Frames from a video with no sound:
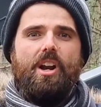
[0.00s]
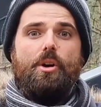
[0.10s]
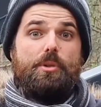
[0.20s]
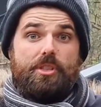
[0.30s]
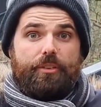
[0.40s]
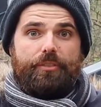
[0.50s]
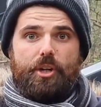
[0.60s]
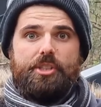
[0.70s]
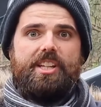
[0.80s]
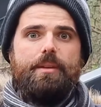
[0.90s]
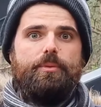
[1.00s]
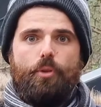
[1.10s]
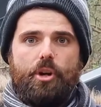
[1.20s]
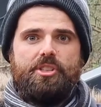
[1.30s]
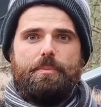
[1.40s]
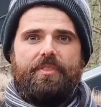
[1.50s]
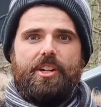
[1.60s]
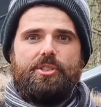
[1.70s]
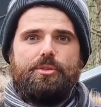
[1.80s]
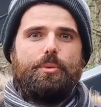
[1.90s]
which is the first time forestry
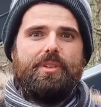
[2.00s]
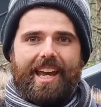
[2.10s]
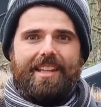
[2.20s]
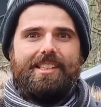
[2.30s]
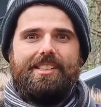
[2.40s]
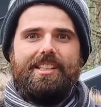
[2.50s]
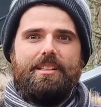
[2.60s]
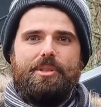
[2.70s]
professionals will get to see the